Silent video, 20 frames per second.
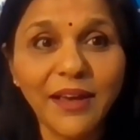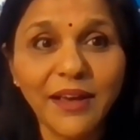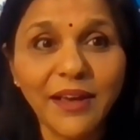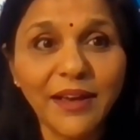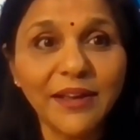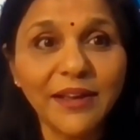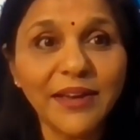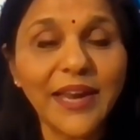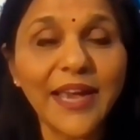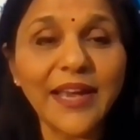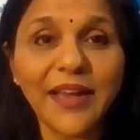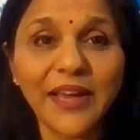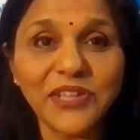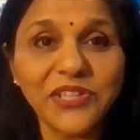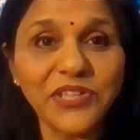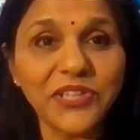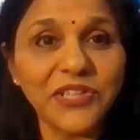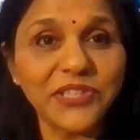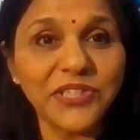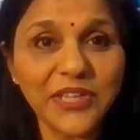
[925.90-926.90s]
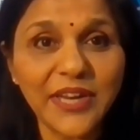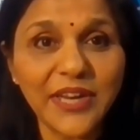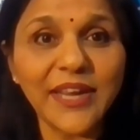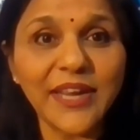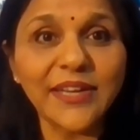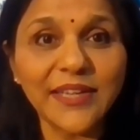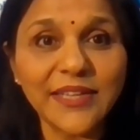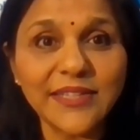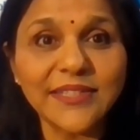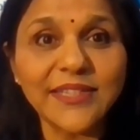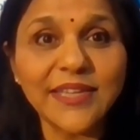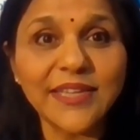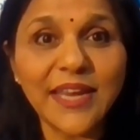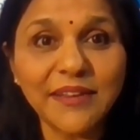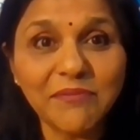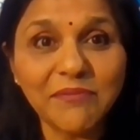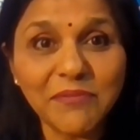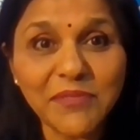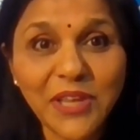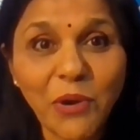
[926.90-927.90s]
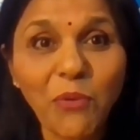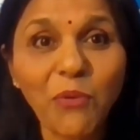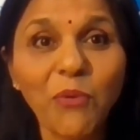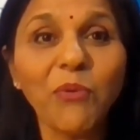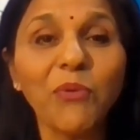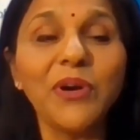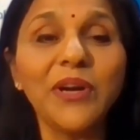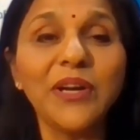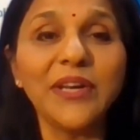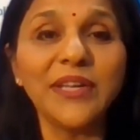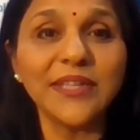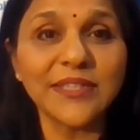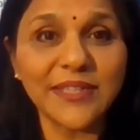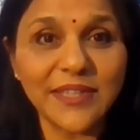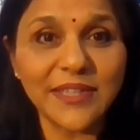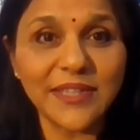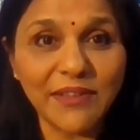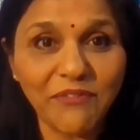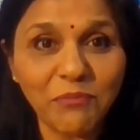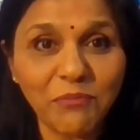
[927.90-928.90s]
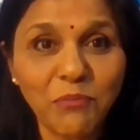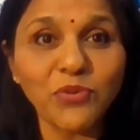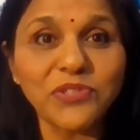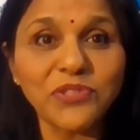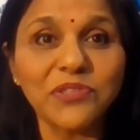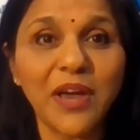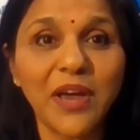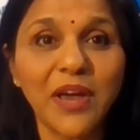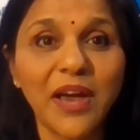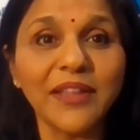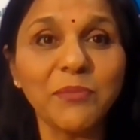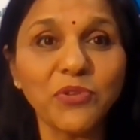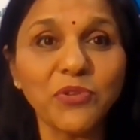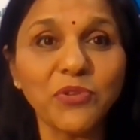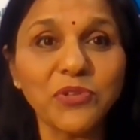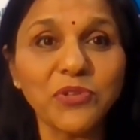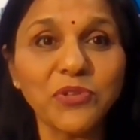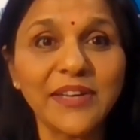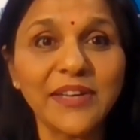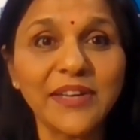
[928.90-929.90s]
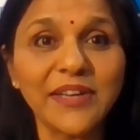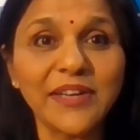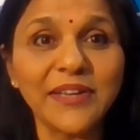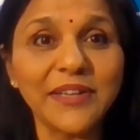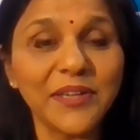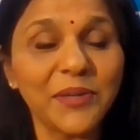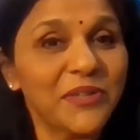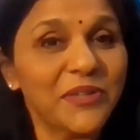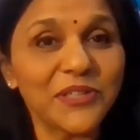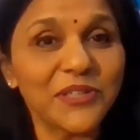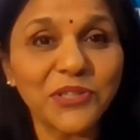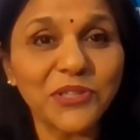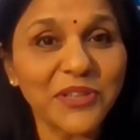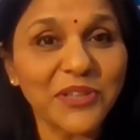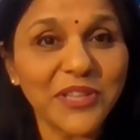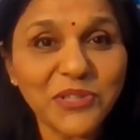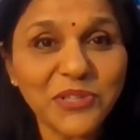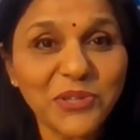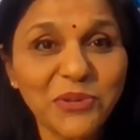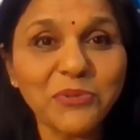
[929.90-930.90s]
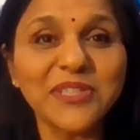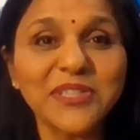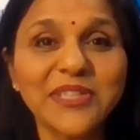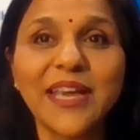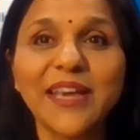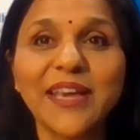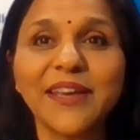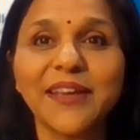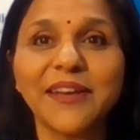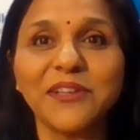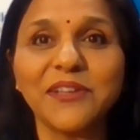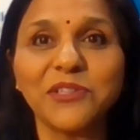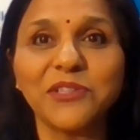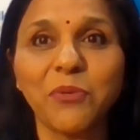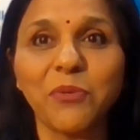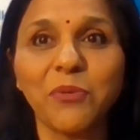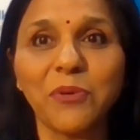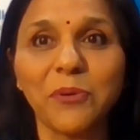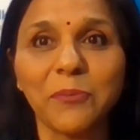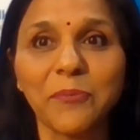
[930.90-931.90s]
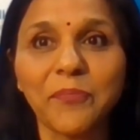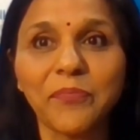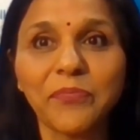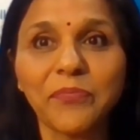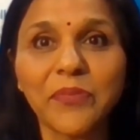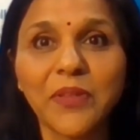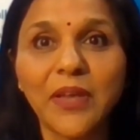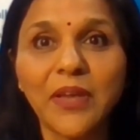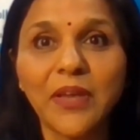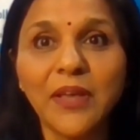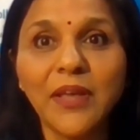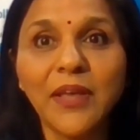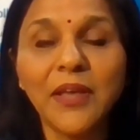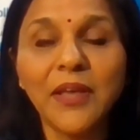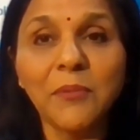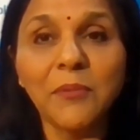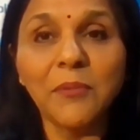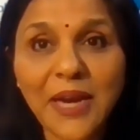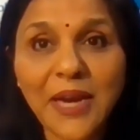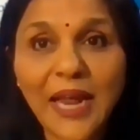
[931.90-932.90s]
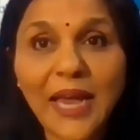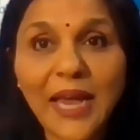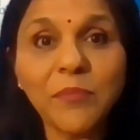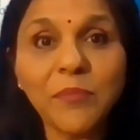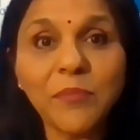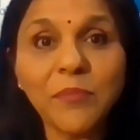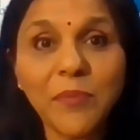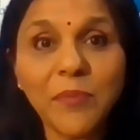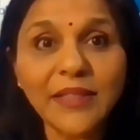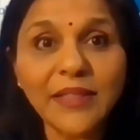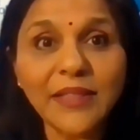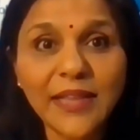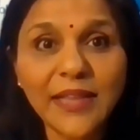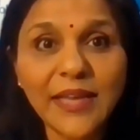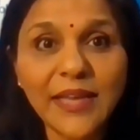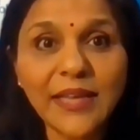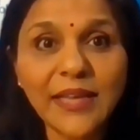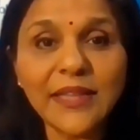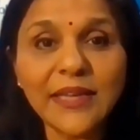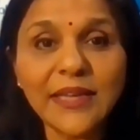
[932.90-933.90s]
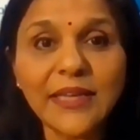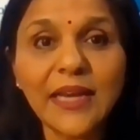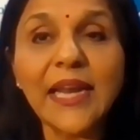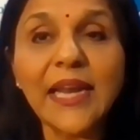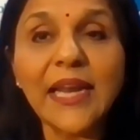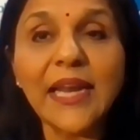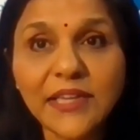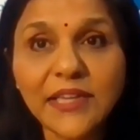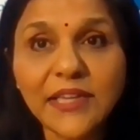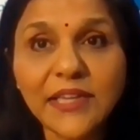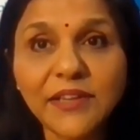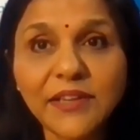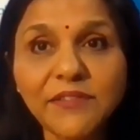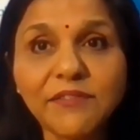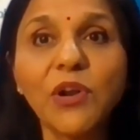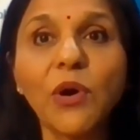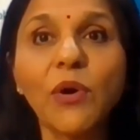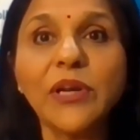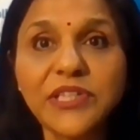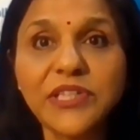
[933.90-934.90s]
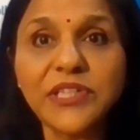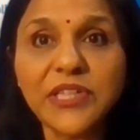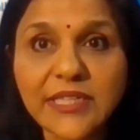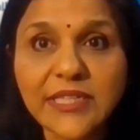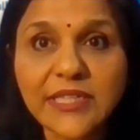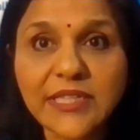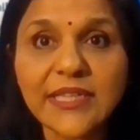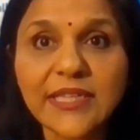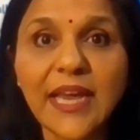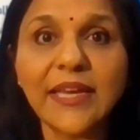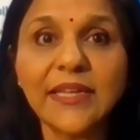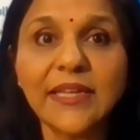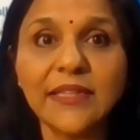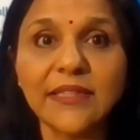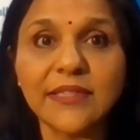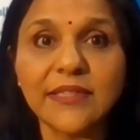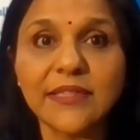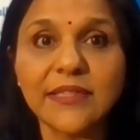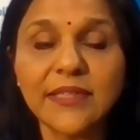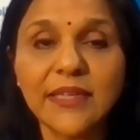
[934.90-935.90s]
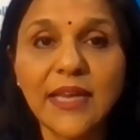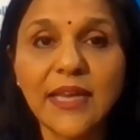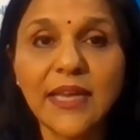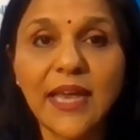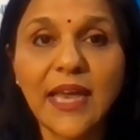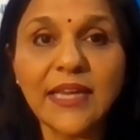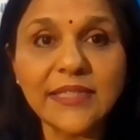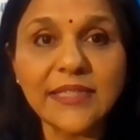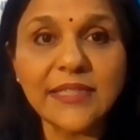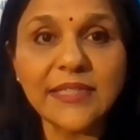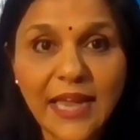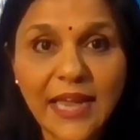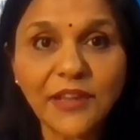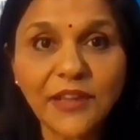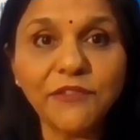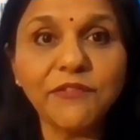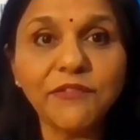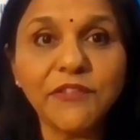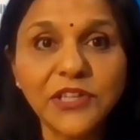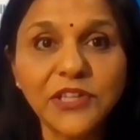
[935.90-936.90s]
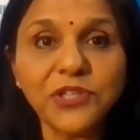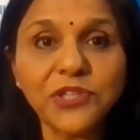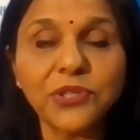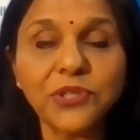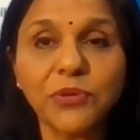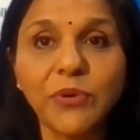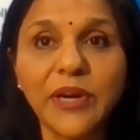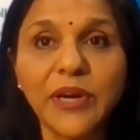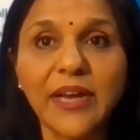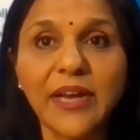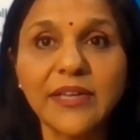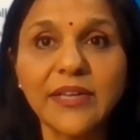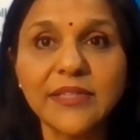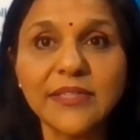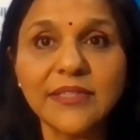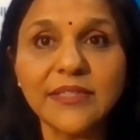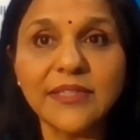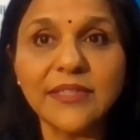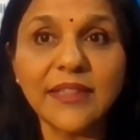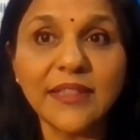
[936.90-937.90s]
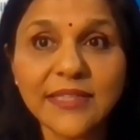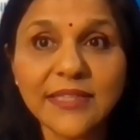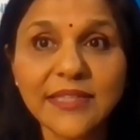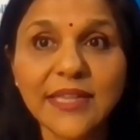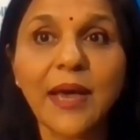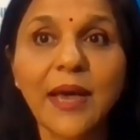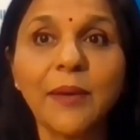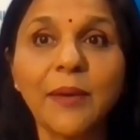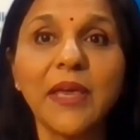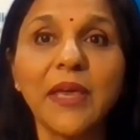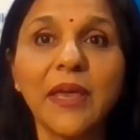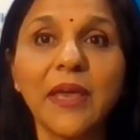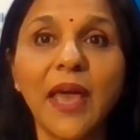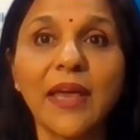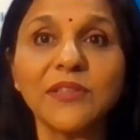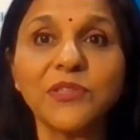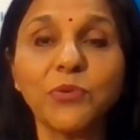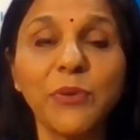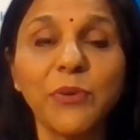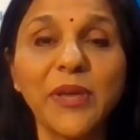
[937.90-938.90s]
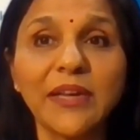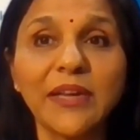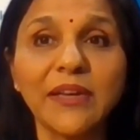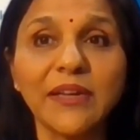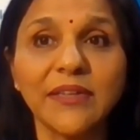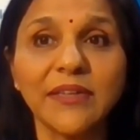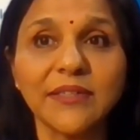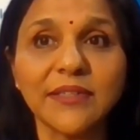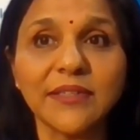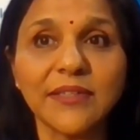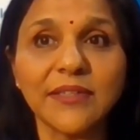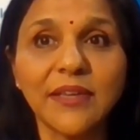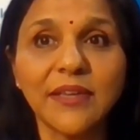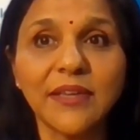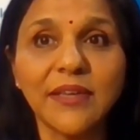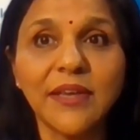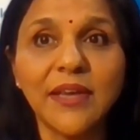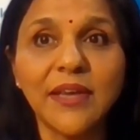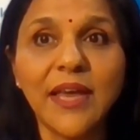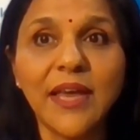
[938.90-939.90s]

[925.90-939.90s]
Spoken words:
Like Ajayji rightly said, the oldest, the most are the most vulnerable. So there's no sacred zone. But I think that collective knowledge and science has thankfully showed us that this army has a weakness.